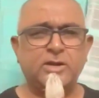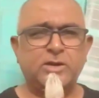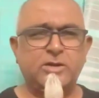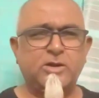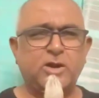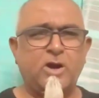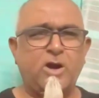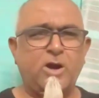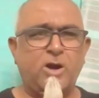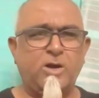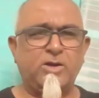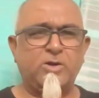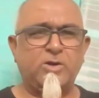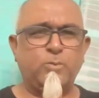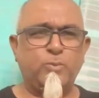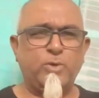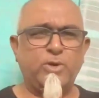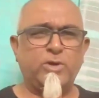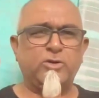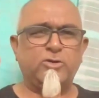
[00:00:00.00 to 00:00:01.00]
God
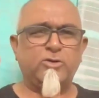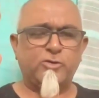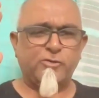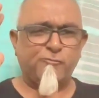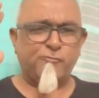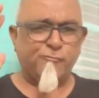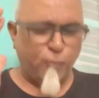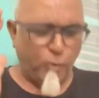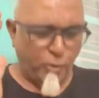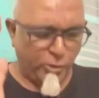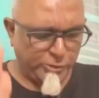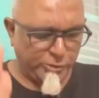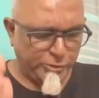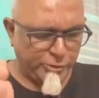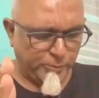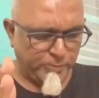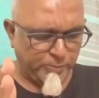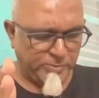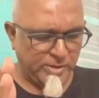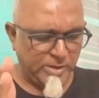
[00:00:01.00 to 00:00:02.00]
will reward
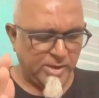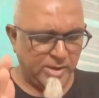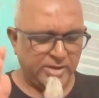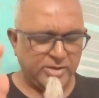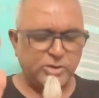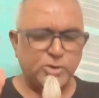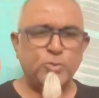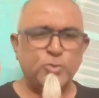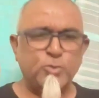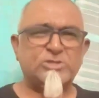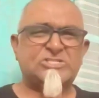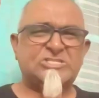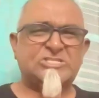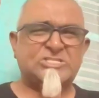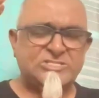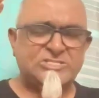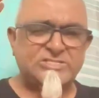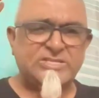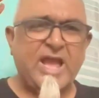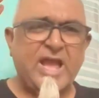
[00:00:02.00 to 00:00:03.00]
you. You will
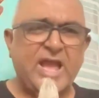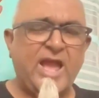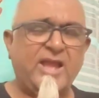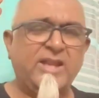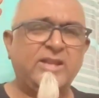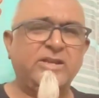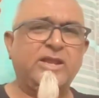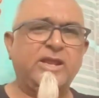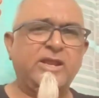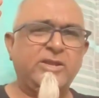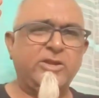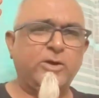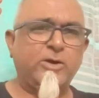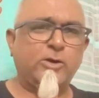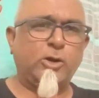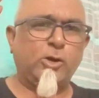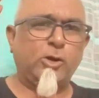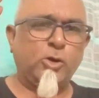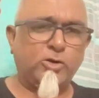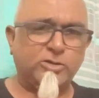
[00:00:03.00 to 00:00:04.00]
stand in your
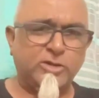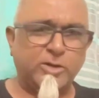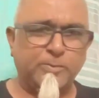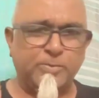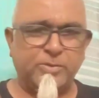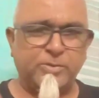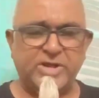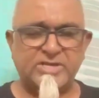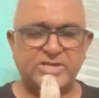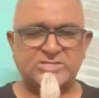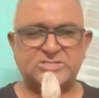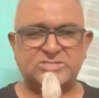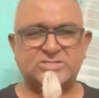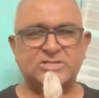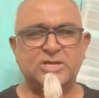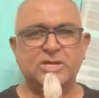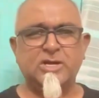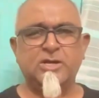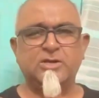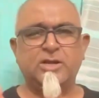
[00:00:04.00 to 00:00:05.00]
allotted place.
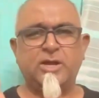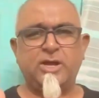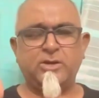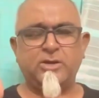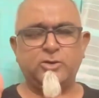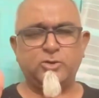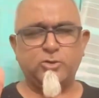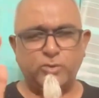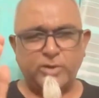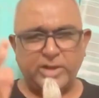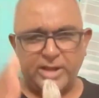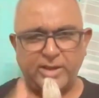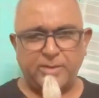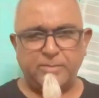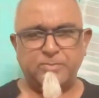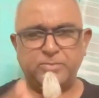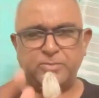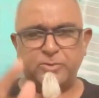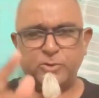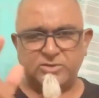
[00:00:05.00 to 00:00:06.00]
And today,
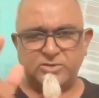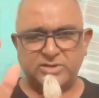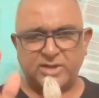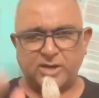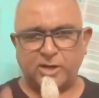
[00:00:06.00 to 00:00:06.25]
the, that